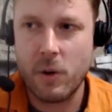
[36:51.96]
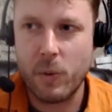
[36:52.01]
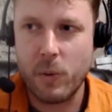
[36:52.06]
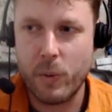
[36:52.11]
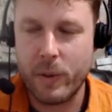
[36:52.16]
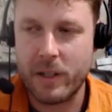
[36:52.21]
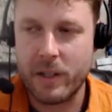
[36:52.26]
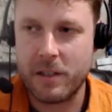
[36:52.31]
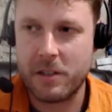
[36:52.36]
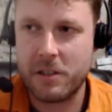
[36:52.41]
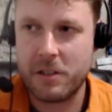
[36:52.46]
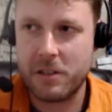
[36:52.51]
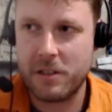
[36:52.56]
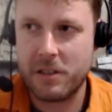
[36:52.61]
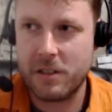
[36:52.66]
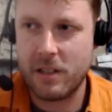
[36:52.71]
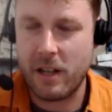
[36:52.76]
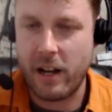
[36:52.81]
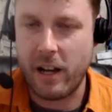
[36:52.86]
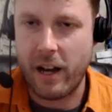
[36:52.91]
which
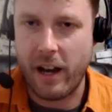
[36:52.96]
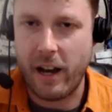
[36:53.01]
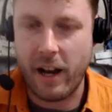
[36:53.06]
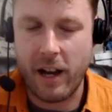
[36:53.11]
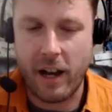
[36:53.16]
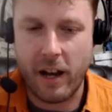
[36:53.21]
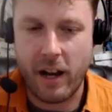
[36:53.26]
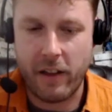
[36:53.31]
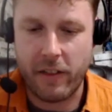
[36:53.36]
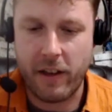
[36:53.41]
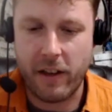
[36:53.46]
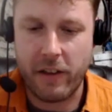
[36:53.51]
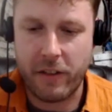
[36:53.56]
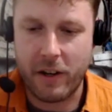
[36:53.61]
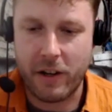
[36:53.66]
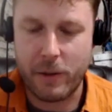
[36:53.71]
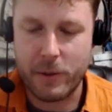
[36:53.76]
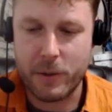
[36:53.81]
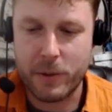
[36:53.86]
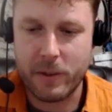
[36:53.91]
I
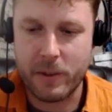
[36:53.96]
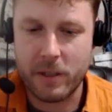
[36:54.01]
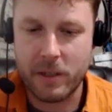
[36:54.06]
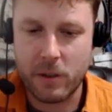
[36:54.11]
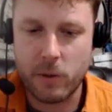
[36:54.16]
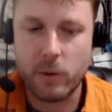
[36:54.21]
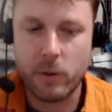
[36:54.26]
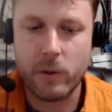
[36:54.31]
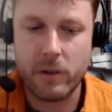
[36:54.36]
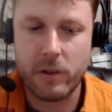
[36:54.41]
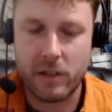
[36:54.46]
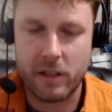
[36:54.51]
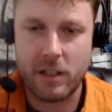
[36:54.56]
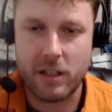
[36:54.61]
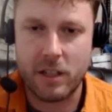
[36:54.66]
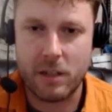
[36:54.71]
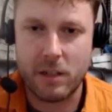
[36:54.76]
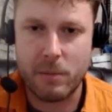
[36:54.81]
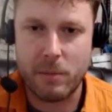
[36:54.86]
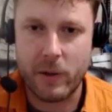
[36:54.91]
thought was really cool,
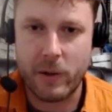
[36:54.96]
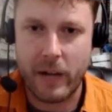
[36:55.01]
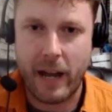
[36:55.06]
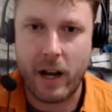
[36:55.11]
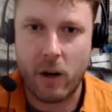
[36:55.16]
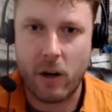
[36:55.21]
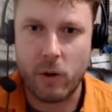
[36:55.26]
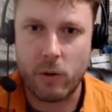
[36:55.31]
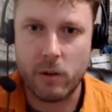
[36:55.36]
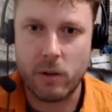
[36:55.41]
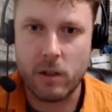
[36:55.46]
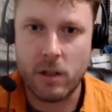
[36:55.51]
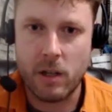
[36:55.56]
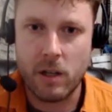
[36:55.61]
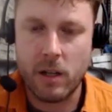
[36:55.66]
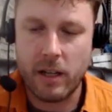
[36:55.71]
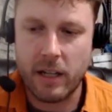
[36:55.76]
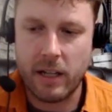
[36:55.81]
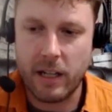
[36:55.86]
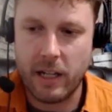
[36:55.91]
thinking about how
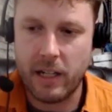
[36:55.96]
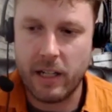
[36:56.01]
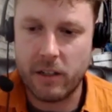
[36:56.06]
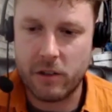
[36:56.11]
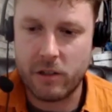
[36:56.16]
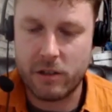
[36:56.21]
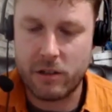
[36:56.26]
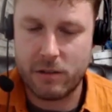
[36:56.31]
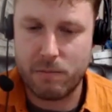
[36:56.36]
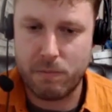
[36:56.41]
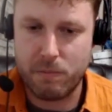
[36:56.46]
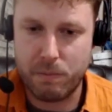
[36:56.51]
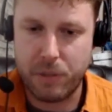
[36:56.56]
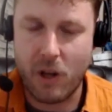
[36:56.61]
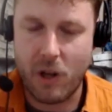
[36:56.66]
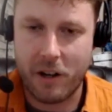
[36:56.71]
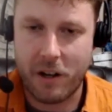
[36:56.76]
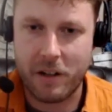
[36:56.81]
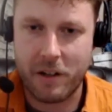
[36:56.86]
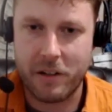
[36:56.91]
each
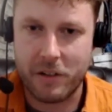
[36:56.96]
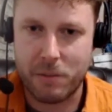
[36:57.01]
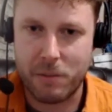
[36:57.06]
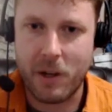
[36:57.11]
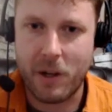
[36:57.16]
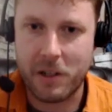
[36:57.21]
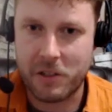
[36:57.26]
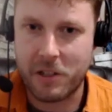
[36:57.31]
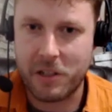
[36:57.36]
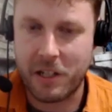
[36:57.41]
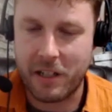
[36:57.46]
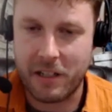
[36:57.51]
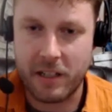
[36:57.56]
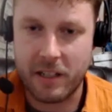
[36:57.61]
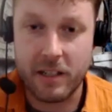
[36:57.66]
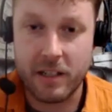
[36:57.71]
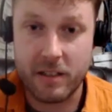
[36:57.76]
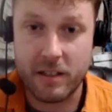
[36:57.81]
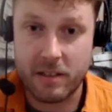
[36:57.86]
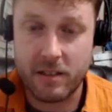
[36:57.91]
block on the blockchain
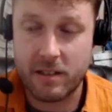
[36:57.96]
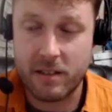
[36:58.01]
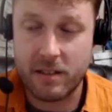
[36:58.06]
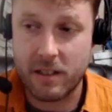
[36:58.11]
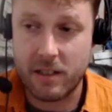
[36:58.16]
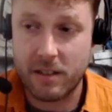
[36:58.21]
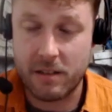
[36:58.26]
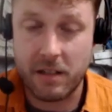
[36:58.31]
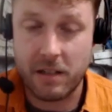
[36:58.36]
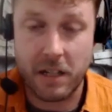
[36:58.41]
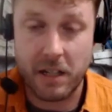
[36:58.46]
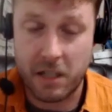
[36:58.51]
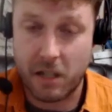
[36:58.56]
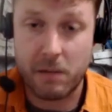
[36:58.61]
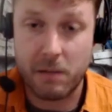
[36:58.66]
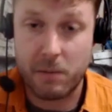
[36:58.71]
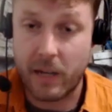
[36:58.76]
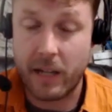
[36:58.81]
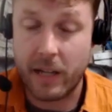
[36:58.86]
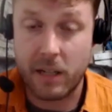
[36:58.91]
is
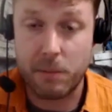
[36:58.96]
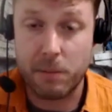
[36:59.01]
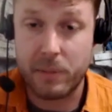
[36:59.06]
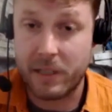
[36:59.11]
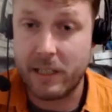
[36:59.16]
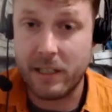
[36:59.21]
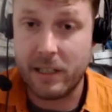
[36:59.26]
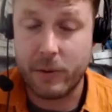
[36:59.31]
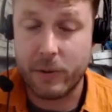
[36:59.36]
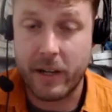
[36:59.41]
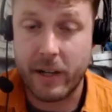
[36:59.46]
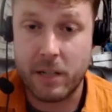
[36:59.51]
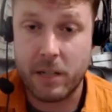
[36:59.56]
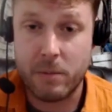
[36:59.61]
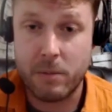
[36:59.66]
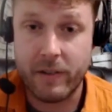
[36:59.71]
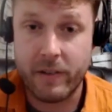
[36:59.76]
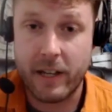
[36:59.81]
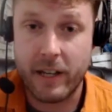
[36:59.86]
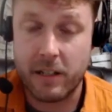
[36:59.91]
a completely random
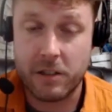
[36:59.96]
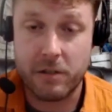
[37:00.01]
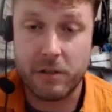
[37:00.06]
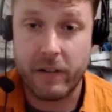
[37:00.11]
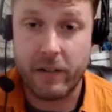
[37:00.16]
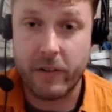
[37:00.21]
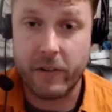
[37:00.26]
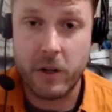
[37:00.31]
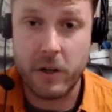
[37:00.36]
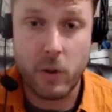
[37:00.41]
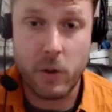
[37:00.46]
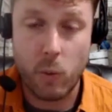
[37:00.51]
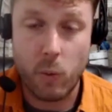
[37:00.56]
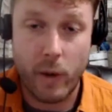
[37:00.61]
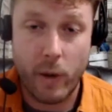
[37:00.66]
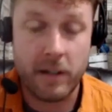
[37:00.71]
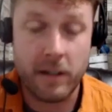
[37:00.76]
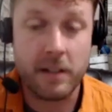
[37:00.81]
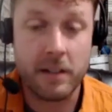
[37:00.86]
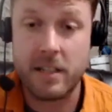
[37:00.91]
event. You never know
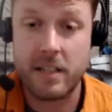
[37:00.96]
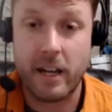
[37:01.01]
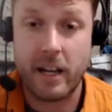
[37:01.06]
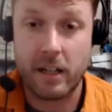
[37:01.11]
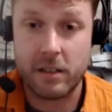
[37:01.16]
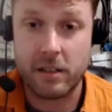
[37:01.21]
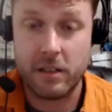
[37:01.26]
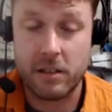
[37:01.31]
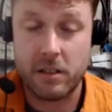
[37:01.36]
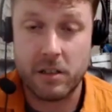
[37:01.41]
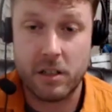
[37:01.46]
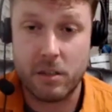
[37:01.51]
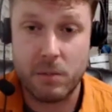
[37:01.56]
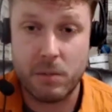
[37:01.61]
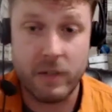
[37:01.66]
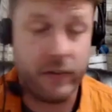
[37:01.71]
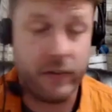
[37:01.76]
when exactly it's going to be